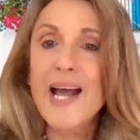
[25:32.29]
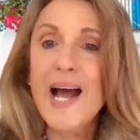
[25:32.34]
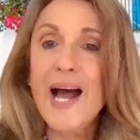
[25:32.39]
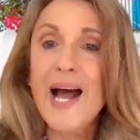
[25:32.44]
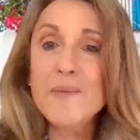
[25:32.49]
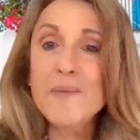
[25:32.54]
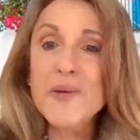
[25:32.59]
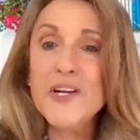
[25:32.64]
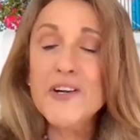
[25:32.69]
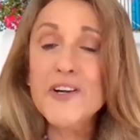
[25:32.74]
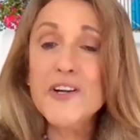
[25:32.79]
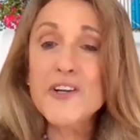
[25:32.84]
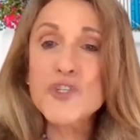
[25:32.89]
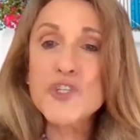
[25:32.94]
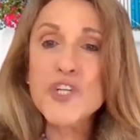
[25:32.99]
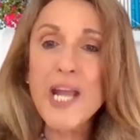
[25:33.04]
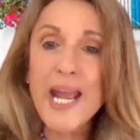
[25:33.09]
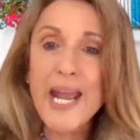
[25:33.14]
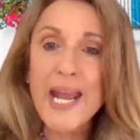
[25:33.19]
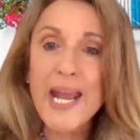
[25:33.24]
I'm here to
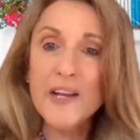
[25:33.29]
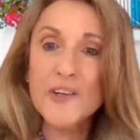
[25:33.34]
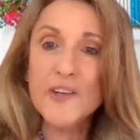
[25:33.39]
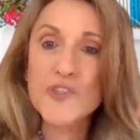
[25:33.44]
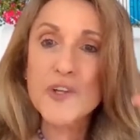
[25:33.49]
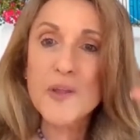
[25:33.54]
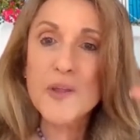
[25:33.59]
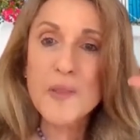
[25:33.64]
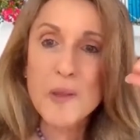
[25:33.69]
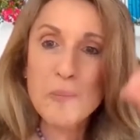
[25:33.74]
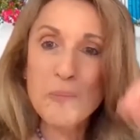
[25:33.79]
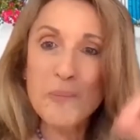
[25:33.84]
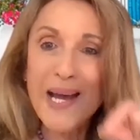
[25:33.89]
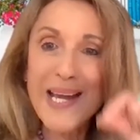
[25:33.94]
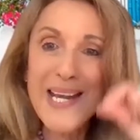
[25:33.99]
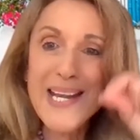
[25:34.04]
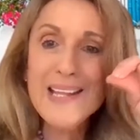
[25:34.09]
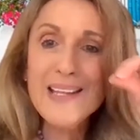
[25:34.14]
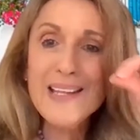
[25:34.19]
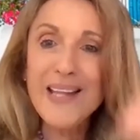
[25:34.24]
change the
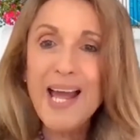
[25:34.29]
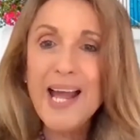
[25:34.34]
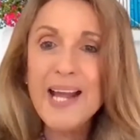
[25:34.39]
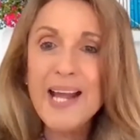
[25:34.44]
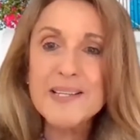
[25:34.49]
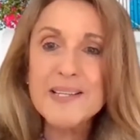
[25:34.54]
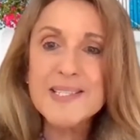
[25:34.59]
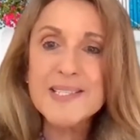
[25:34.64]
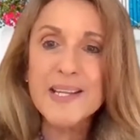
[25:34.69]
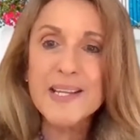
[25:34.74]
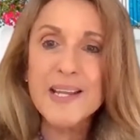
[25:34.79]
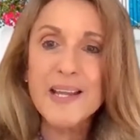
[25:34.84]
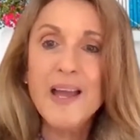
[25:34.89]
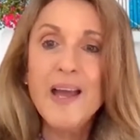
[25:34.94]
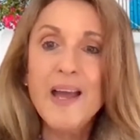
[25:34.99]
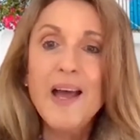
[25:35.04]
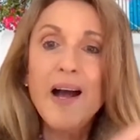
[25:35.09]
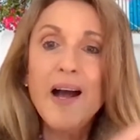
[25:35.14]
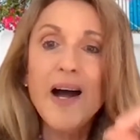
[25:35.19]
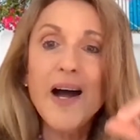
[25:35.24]
money legacy
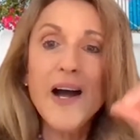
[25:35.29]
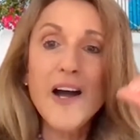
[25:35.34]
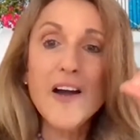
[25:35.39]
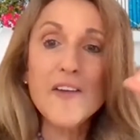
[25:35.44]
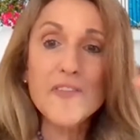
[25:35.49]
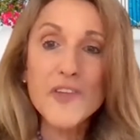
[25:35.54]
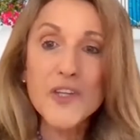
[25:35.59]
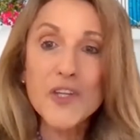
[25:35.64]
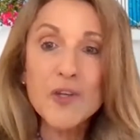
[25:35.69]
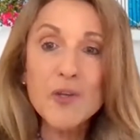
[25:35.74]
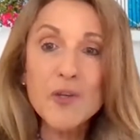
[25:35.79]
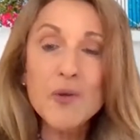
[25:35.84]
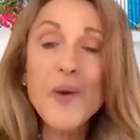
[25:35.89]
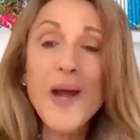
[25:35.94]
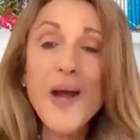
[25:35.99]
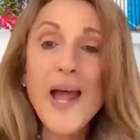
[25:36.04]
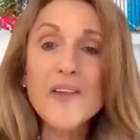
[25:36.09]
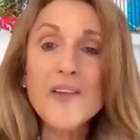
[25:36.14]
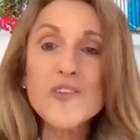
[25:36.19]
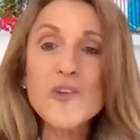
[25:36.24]
of you
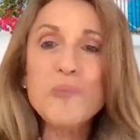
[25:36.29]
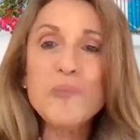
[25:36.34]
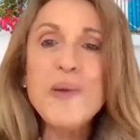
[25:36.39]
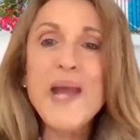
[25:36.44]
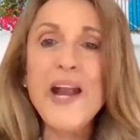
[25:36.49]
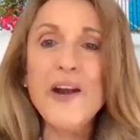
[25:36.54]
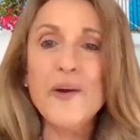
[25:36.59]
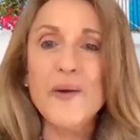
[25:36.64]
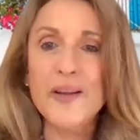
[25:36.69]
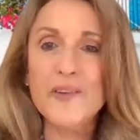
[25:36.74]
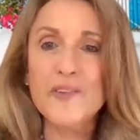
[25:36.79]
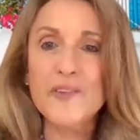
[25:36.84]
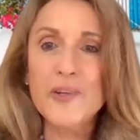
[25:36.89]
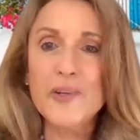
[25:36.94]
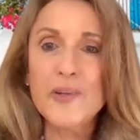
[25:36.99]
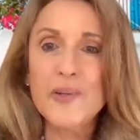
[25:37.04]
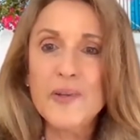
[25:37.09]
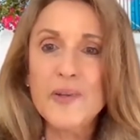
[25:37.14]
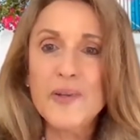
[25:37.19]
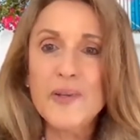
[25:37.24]
as a parent,
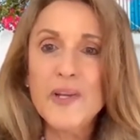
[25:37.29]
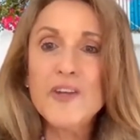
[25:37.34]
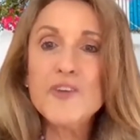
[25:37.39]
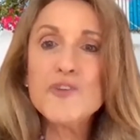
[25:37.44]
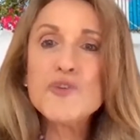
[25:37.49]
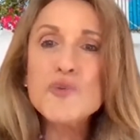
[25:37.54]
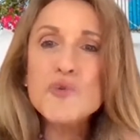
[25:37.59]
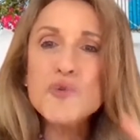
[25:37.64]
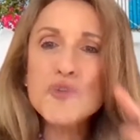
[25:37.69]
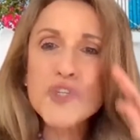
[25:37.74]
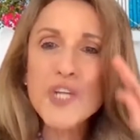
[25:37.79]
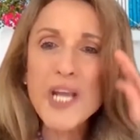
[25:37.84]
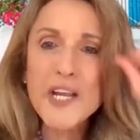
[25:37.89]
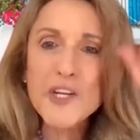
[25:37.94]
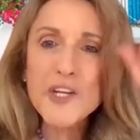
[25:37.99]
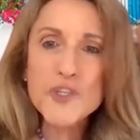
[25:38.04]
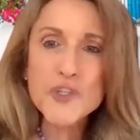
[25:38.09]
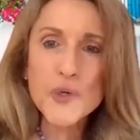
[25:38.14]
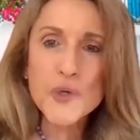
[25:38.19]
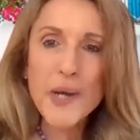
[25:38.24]
to
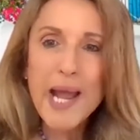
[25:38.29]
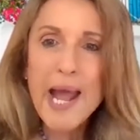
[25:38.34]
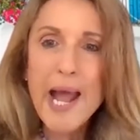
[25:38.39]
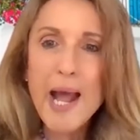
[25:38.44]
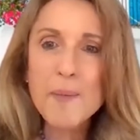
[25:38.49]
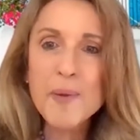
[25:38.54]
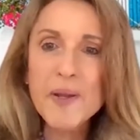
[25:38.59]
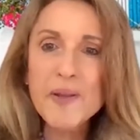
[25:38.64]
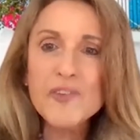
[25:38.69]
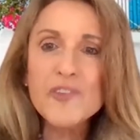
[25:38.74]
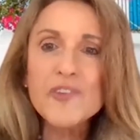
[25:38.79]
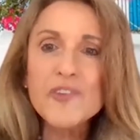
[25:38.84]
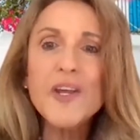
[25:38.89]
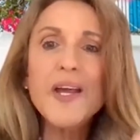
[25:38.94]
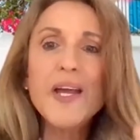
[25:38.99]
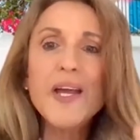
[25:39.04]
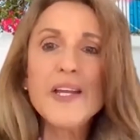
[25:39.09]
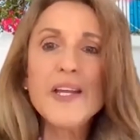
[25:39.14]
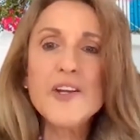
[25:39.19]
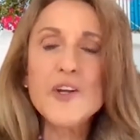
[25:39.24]
change your habits,
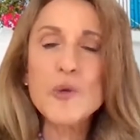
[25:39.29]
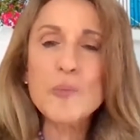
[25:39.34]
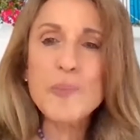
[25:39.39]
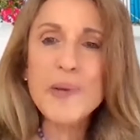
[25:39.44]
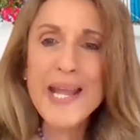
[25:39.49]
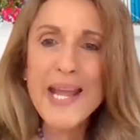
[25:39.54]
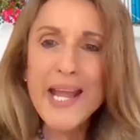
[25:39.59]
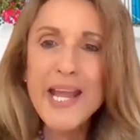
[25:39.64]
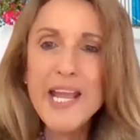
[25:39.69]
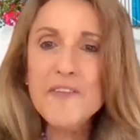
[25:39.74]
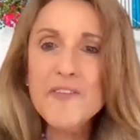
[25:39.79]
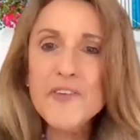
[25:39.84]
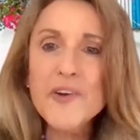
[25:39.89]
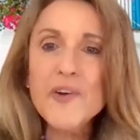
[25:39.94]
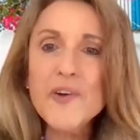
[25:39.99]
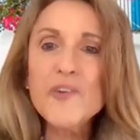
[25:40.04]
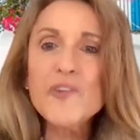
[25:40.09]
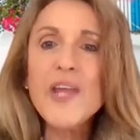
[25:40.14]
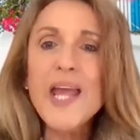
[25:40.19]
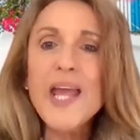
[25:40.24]
your
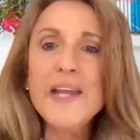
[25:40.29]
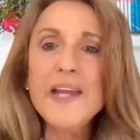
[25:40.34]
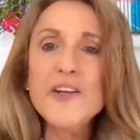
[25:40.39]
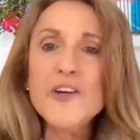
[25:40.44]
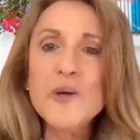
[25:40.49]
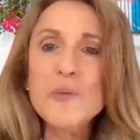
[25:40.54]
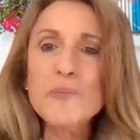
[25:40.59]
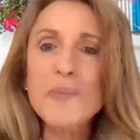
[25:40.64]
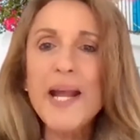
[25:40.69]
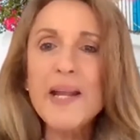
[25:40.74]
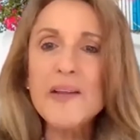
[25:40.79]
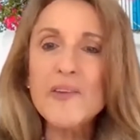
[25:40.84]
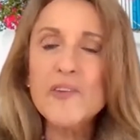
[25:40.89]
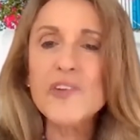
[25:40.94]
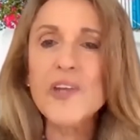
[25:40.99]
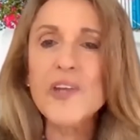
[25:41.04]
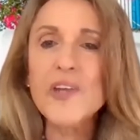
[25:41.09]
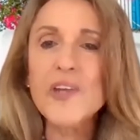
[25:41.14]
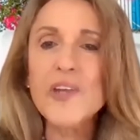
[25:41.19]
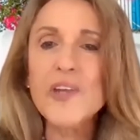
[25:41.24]
behaviors, and your
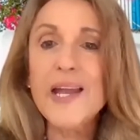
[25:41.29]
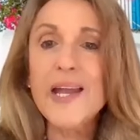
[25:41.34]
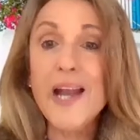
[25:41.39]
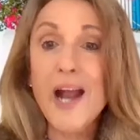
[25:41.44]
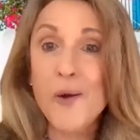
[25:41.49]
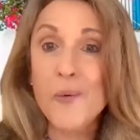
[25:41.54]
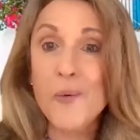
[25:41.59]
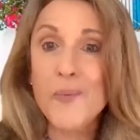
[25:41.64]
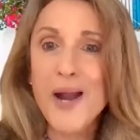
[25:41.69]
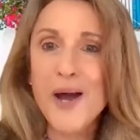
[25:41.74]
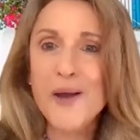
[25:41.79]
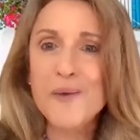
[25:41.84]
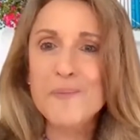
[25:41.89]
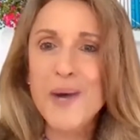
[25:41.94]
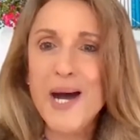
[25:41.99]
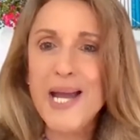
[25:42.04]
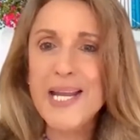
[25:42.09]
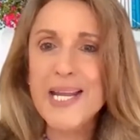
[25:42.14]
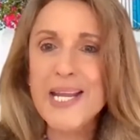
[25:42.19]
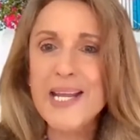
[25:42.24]
mindset around
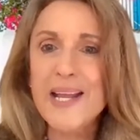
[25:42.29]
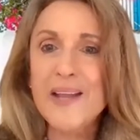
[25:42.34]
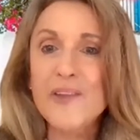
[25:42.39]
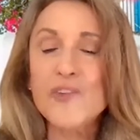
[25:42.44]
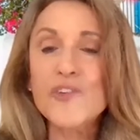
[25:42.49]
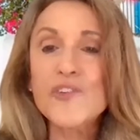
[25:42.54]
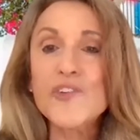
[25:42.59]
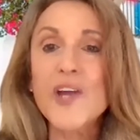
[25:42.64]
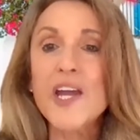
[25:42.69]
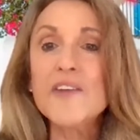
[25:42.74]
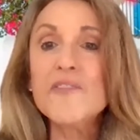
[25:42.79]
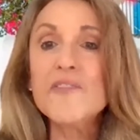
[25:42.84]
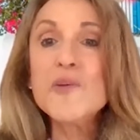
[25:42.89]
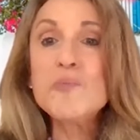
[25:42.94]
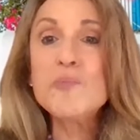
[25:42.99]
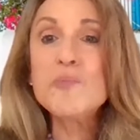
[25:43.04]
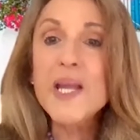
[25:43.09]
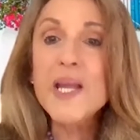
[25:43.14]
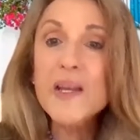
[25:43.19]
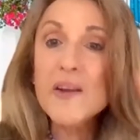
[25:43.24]
money. Instead of it
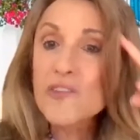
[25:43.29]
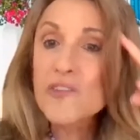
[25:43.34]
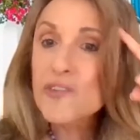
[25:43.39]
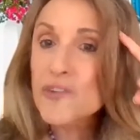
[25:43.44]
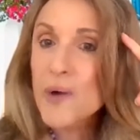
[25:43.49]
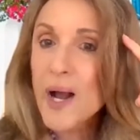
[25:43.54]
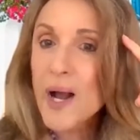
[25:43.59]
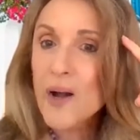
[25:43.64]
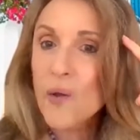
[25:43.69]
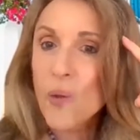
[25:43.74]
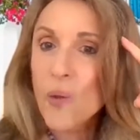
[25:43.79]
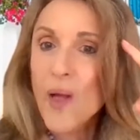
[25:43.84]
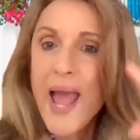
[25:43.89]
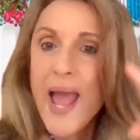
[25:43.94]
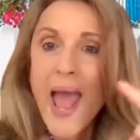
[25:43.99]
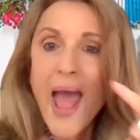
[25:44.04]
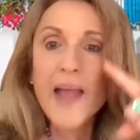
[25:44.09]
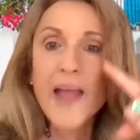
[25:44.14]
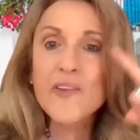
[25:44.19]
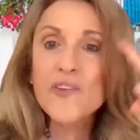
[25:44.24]
being a struggle,
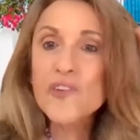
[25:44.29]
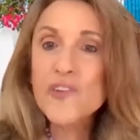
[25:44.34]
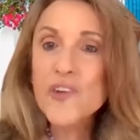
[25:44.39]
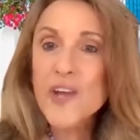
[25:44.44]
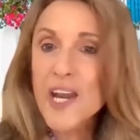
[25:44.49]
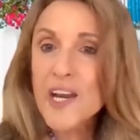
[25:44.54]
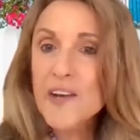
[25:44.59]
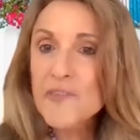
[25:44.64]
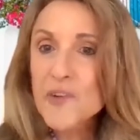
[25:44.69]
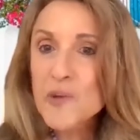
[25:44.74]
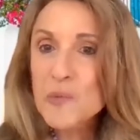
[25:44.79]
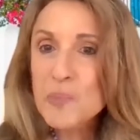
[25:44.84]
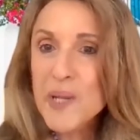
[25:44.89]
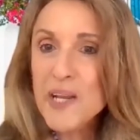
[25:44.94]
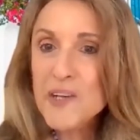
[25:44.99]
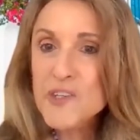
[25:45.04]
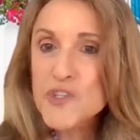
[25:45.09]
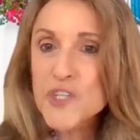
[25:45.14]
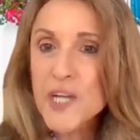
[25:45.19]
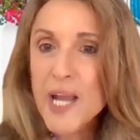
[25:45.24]
instead of it
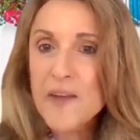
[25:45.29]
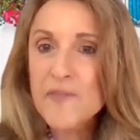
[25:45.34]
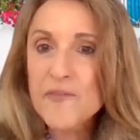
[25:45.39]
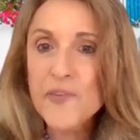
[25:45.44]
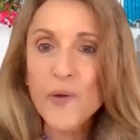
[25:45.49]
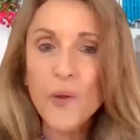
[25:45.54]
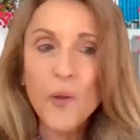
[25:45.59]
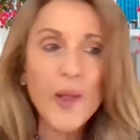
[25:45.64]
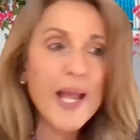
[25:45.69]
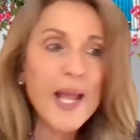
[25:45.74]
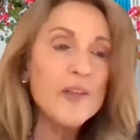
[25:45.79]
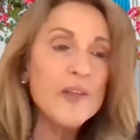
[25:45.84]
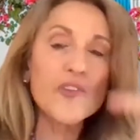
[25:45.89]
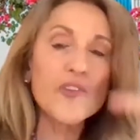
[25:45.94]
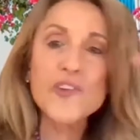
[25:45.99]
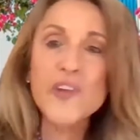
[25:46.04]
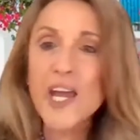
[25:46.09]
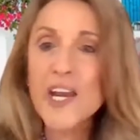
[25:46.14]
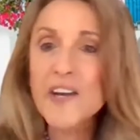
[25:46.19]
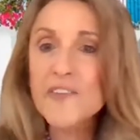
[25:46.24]
being shameful,
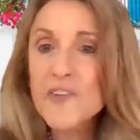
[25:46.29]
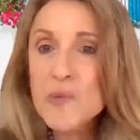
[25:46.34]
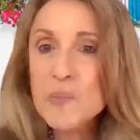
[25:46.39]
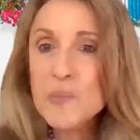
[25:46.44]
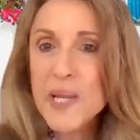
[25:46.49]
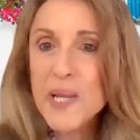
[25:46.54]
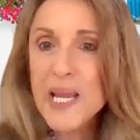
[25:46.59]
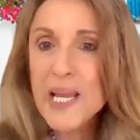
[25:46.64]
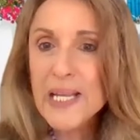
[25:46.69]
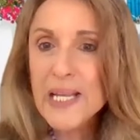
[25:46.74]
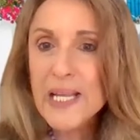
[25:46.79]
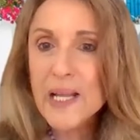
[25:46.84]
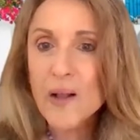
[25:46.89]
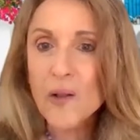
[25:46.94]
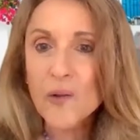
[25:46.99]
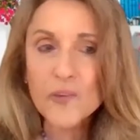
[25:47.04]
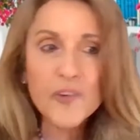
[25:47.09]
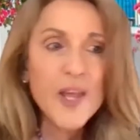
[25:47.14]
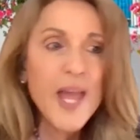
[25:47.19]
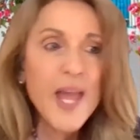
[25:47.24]
instead of it being
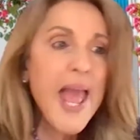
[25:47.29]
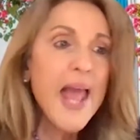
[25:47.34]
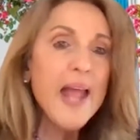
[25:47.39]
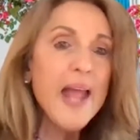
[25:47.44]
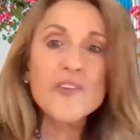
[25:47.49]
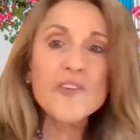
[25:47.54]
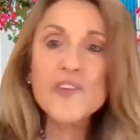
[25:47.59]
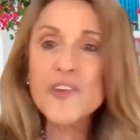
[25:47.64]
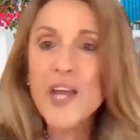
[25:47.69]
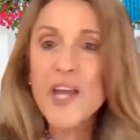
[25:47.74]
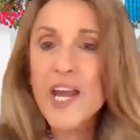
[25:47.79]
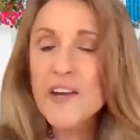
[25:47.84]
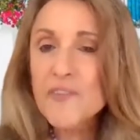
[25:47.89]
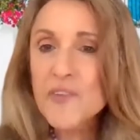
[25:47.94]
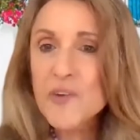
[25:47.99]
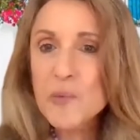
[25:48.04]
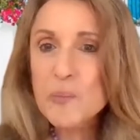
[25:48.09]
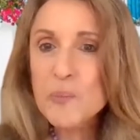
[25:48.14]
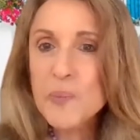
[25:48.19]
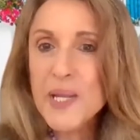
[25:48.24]
guilt, instead of
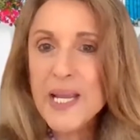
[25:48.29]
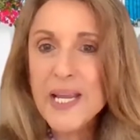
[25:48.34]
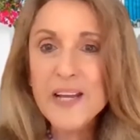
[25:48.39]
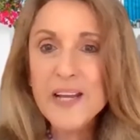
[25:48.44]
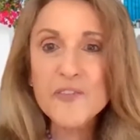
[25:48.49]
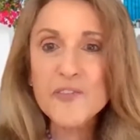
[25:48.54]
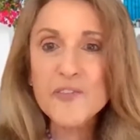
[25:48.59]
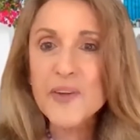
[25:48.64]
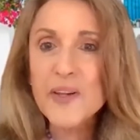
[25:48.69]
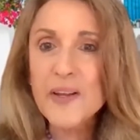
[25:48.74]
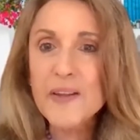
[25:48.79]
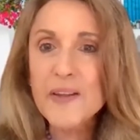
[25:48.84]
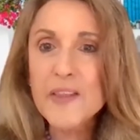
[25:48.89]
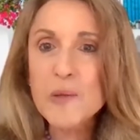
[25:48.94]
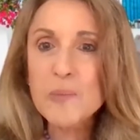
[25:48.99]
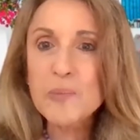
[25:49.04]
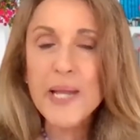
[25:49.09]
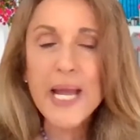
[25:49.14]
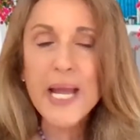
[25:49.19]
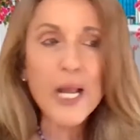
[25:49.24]
it being fill in the
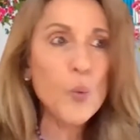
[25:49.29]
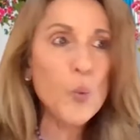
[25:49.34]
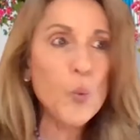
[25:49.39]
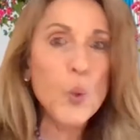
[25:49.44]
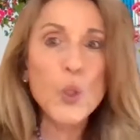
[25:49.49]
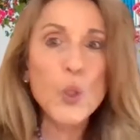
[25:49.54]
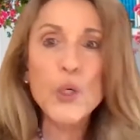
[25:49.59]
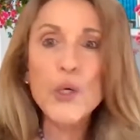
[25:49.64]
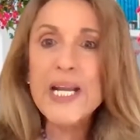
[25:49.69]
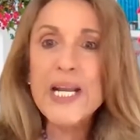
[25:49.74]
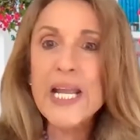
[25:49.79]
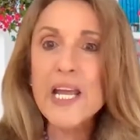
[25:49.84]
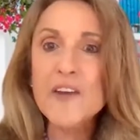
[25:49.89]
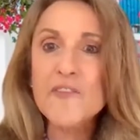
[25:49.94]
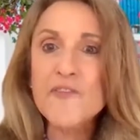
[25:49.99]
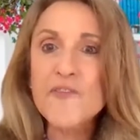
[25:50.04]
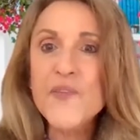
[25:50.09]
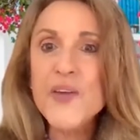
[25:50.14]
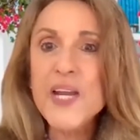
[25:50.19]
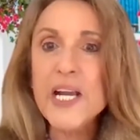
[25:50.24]
blank, worry
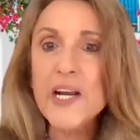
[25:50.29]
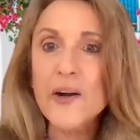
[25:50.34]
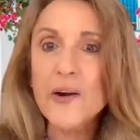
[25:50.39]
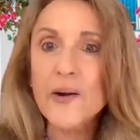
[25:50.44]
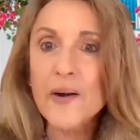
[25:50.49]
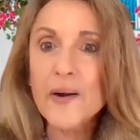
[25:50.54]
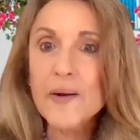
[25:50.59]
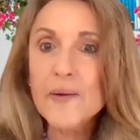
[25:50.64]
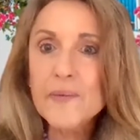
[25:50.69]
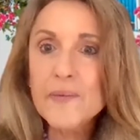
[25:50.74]
and fear,